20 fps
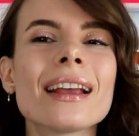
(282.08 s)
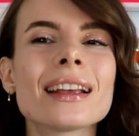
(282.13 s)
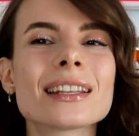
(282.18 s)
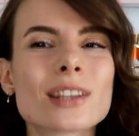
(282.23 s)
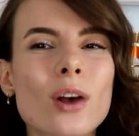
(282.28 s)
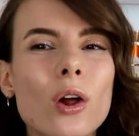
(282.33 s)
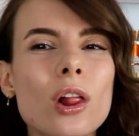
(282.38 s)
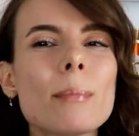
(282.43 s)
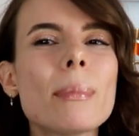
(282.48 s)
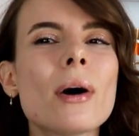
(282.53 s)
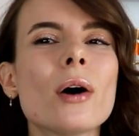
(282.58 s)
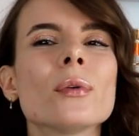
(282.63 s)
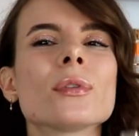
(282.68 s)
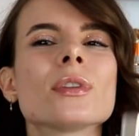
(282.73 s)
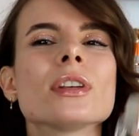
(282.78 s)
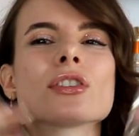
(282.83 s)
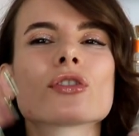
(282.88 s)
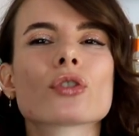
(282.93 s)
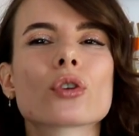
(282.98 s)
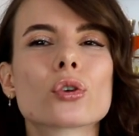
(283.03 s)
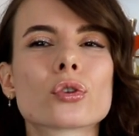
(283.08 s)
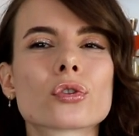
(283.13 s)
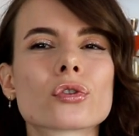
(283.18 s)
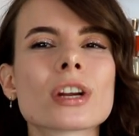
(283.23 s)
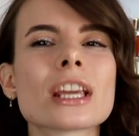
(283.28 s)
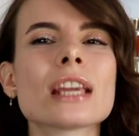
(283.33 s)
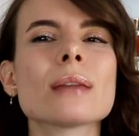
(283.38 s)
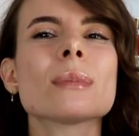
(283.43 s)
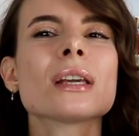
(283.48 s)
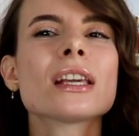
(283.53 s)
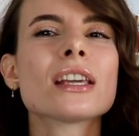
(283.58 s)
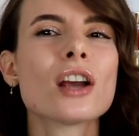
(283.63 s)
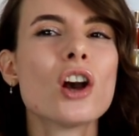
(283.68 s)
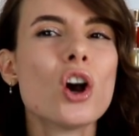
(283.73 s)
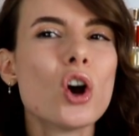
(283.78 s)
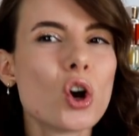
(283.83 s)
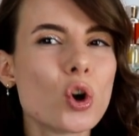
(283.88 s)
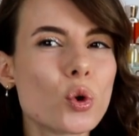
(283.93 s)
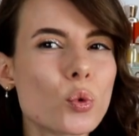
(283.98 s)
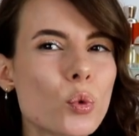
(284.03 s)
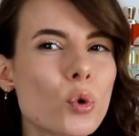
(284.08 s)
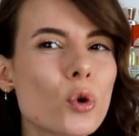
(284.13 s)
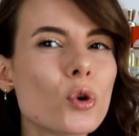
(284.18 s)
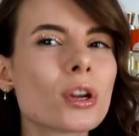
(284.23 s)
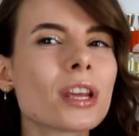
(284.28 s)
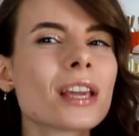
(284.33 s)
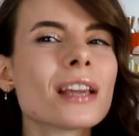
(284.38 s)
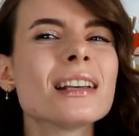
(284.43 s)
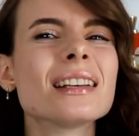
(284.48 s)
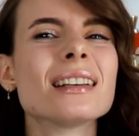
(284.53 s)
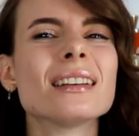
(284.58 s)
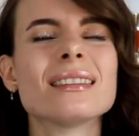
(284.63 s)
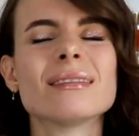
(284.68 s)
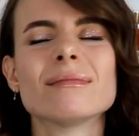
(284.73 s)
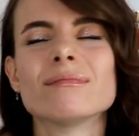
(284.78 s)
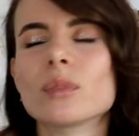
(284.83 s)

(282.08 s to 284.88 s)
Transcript: It's all about this creamy, woody